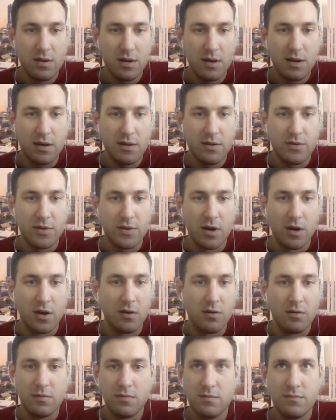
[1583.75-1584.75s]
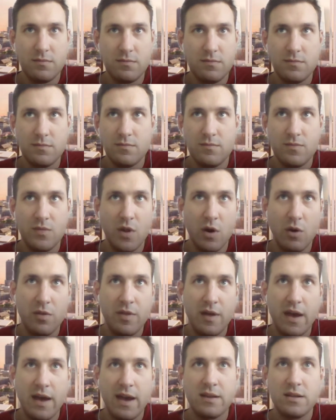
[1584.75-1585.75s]
So no
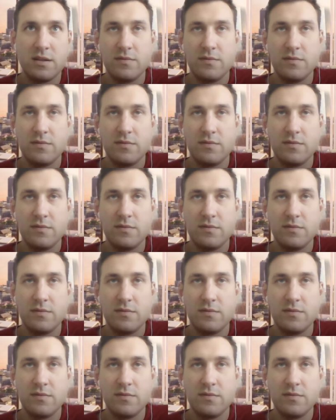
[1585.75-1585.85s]
thanks.